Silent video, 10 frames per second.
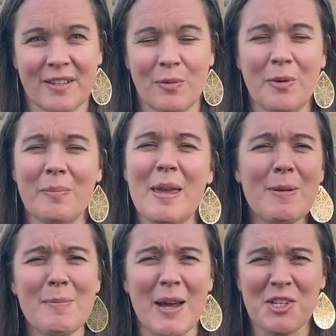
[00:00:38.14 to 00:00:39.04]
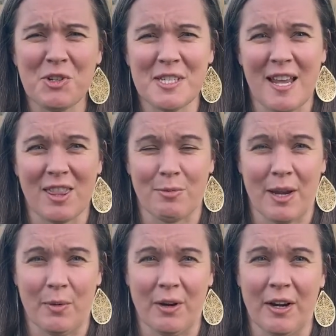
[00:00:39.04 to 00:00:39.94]
Well, maybe mantra is not the
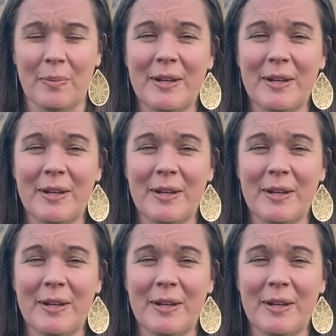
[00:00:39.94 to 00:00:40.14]
right word,